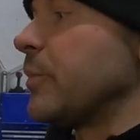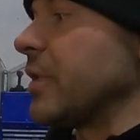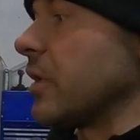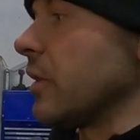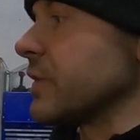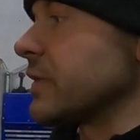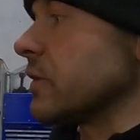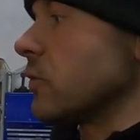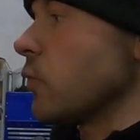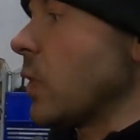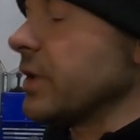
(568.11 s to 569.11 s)
Because
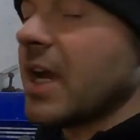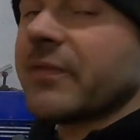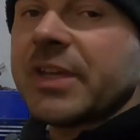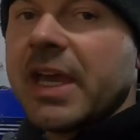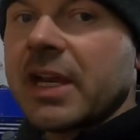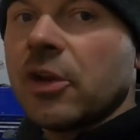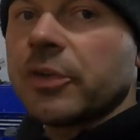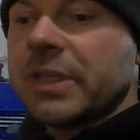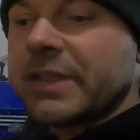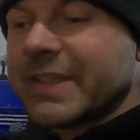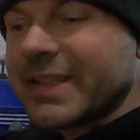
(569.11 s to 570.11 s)
when you have the
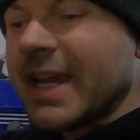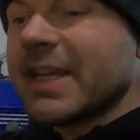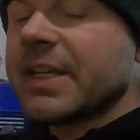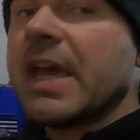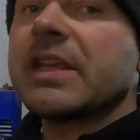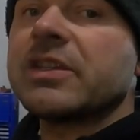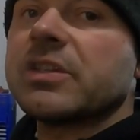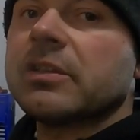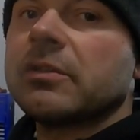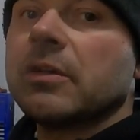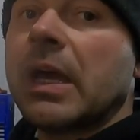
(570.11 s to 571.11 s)
airlock inside the
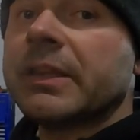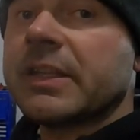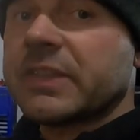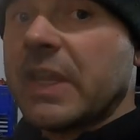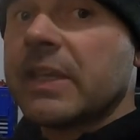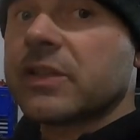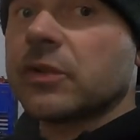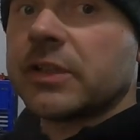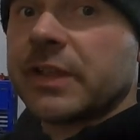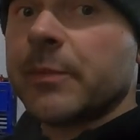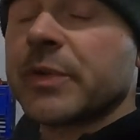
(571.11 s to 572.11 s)
engine and the sensor,
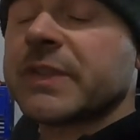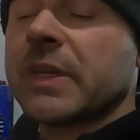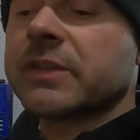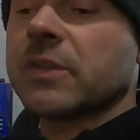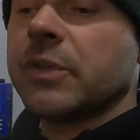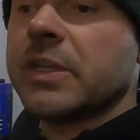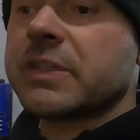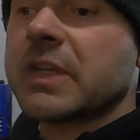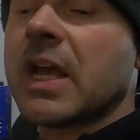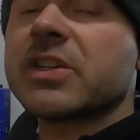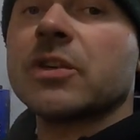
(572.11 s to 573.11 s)
the temperature sensor
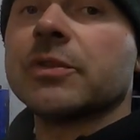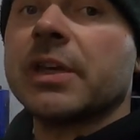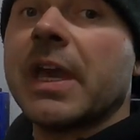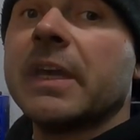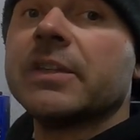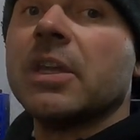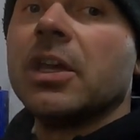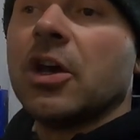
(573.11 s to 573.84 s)
is actually on the head,